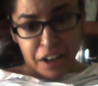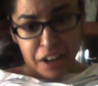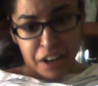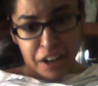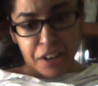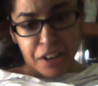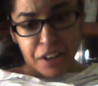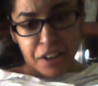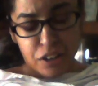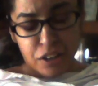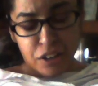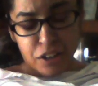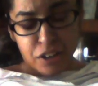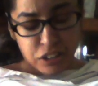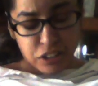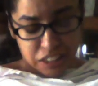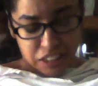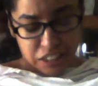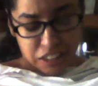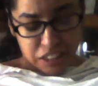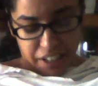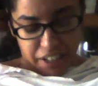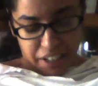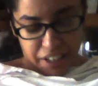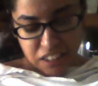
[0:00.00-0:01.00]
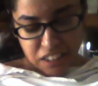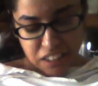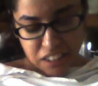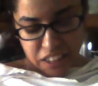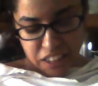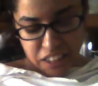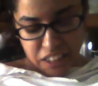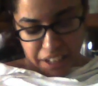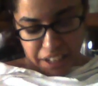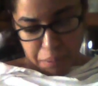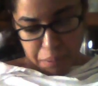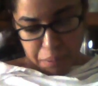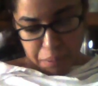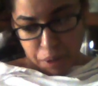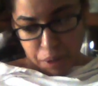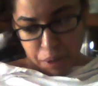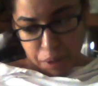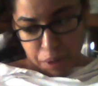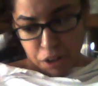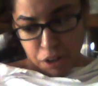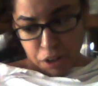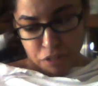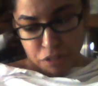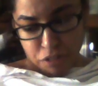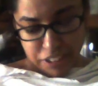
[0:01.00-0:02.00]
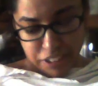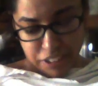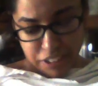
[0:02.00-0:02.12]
use and easier to maneuver,